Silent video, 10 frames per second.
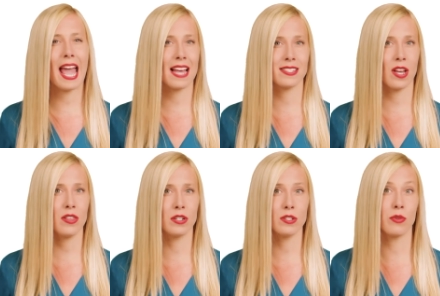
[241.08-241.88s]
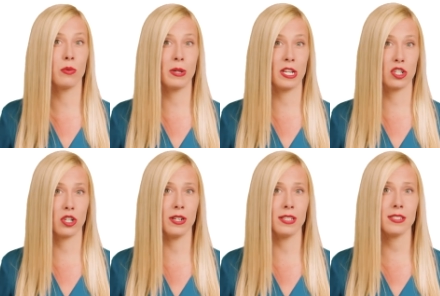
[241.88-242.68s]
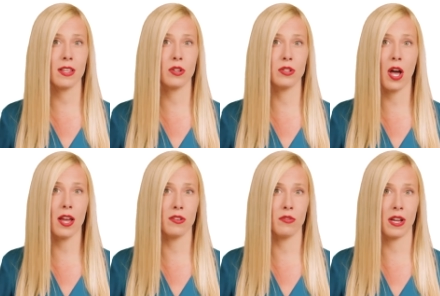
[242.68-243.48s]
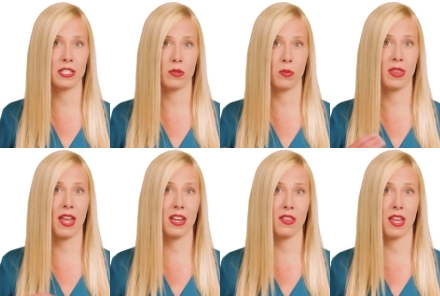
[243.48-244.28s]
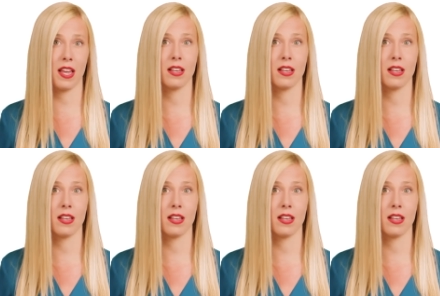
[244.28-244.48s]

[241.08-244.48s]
ask others for reassurance that they're not infected with anything,